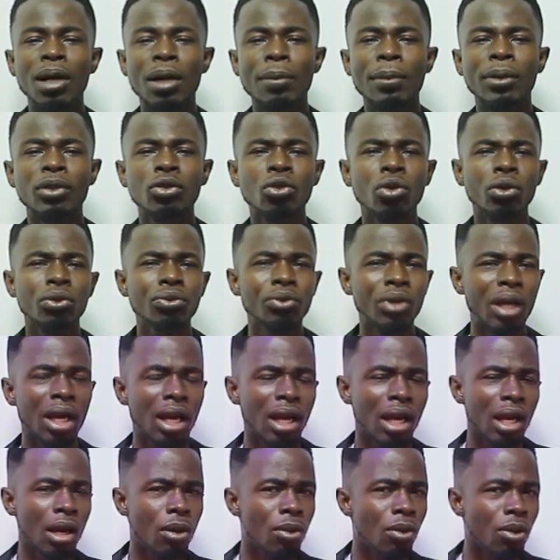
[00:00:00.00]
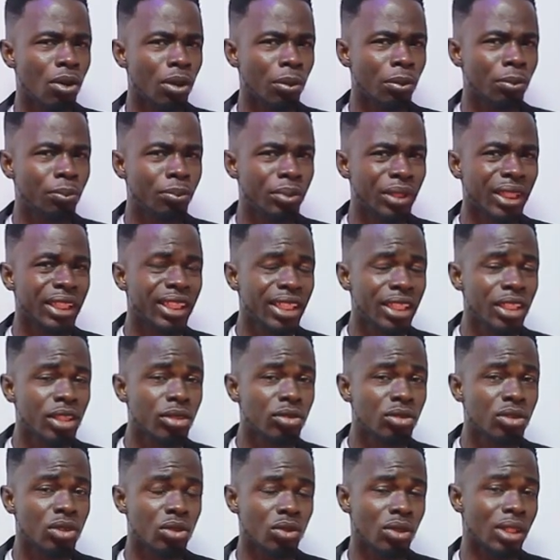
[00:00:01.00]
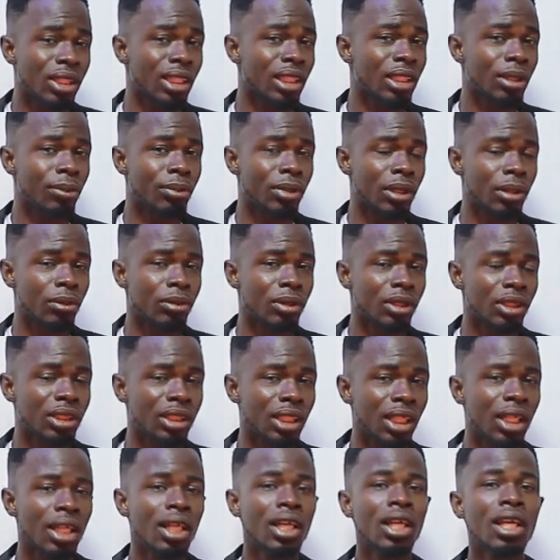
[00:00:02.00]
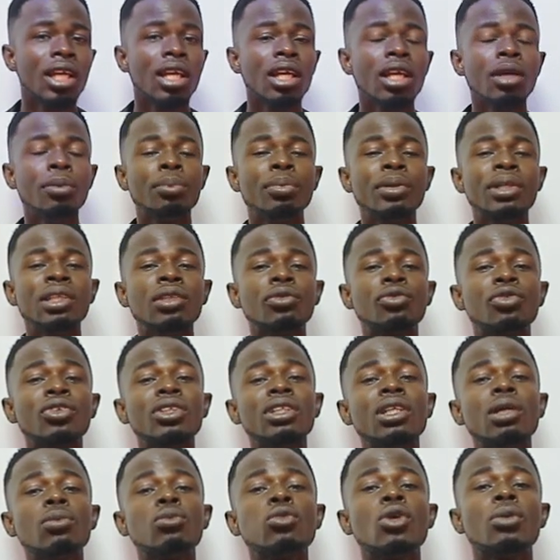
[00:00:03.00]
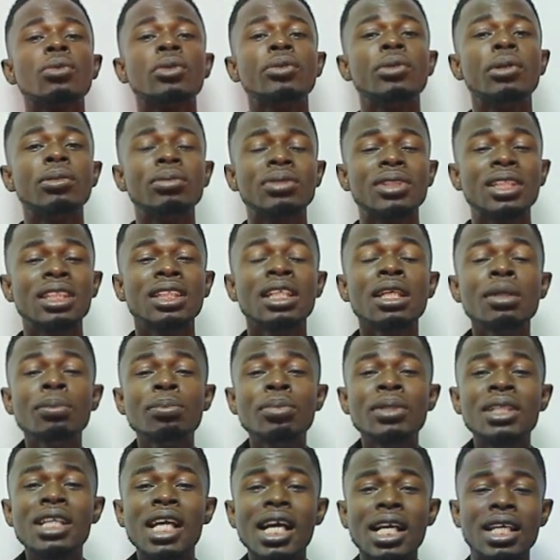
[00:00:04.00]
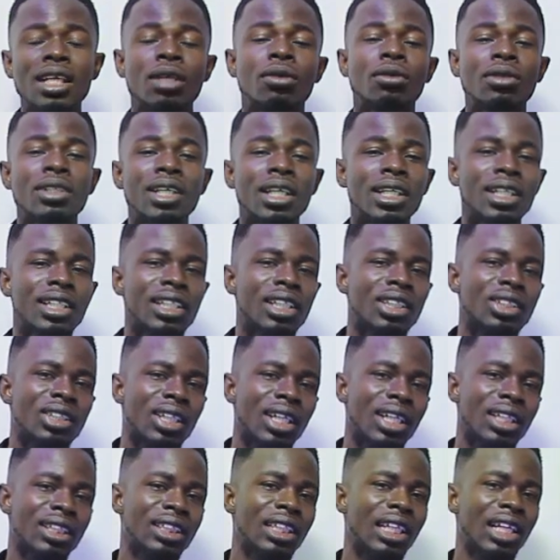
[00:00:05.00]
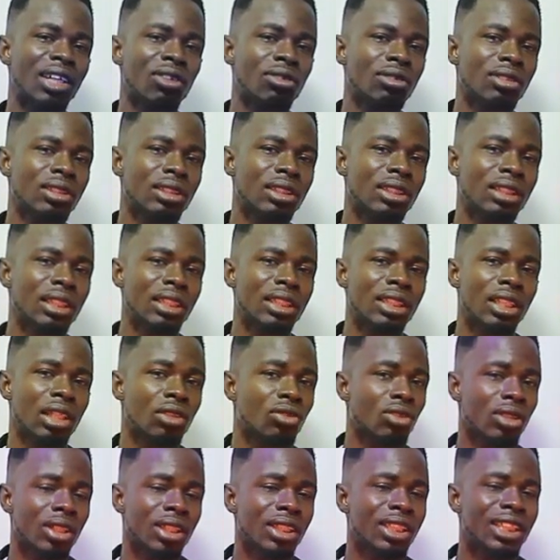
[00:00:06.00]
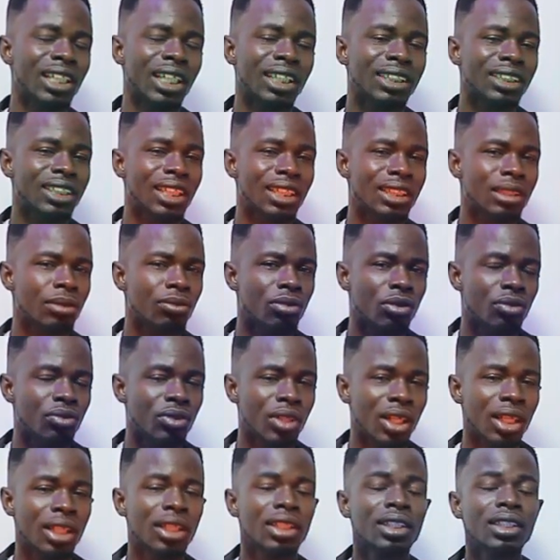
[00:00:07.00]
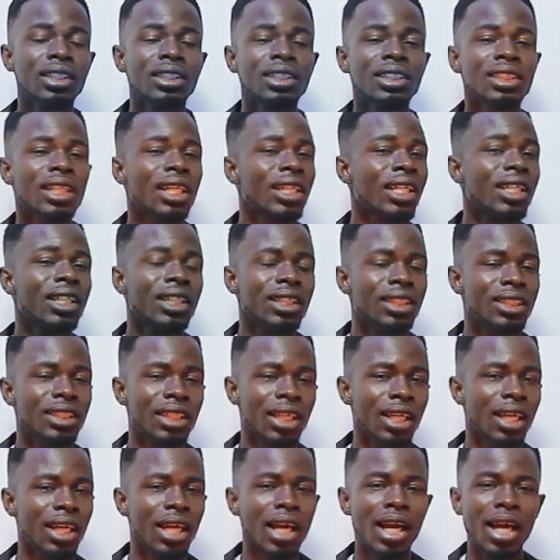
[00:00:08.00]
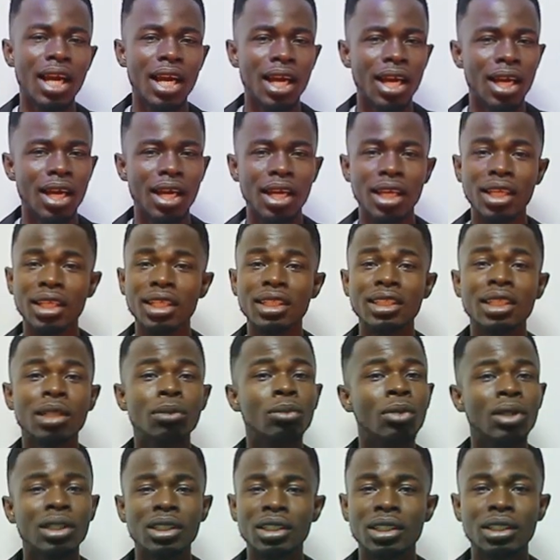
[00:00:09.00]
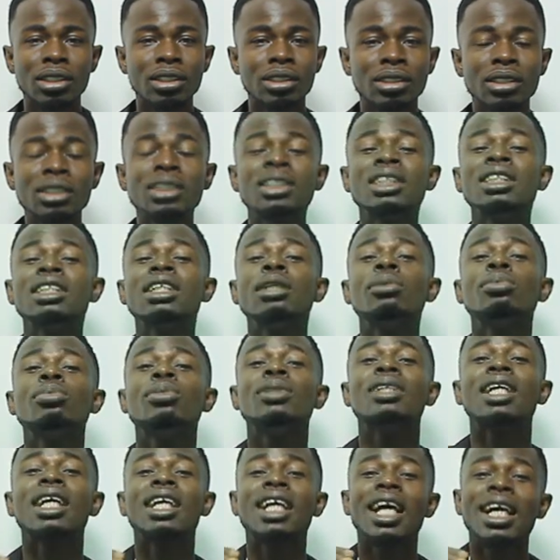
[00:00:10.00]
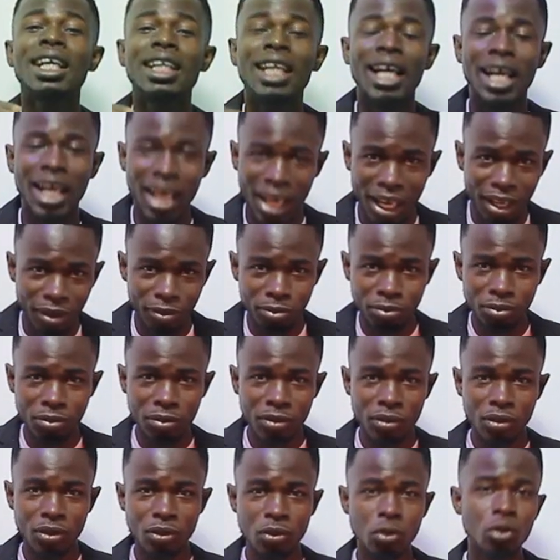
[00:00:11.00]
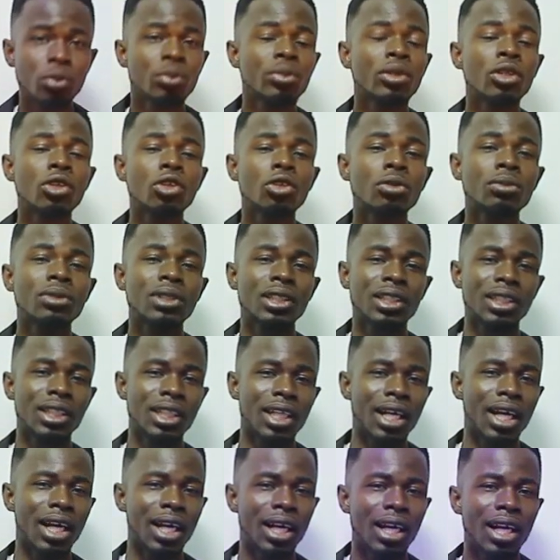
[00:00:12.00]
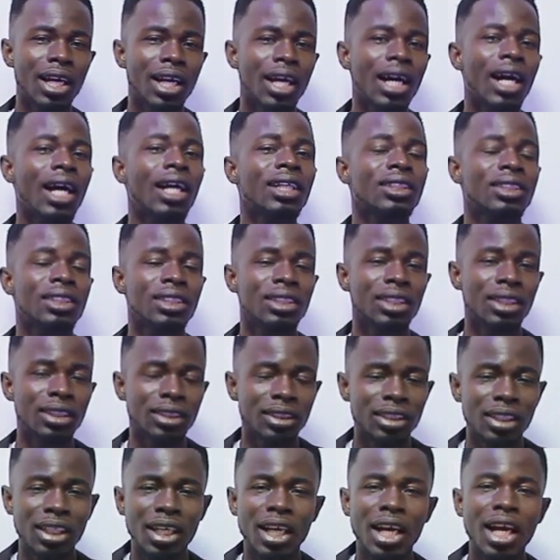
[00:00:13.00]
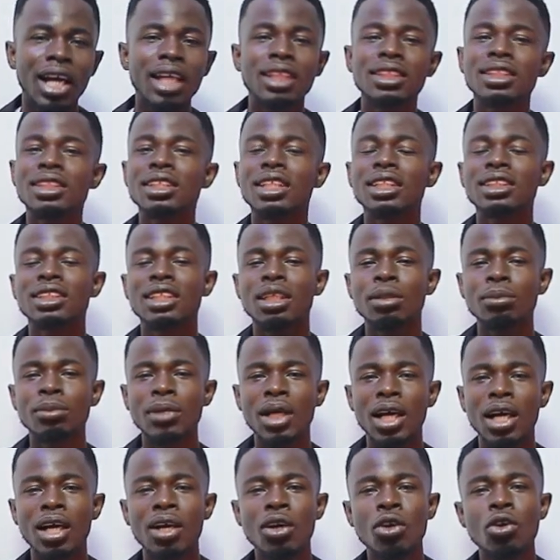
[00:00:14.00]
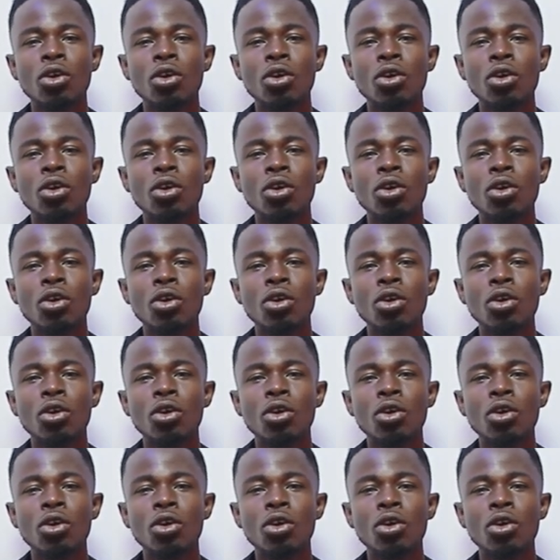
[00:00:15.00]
abatoja or breaking news so the brown one day a penny phone the boy movie say they be a codana sir yeah yes for any and test and for fra Saturday dear ah eh da bonnet and they be a gun ha obium cum the accident accident ama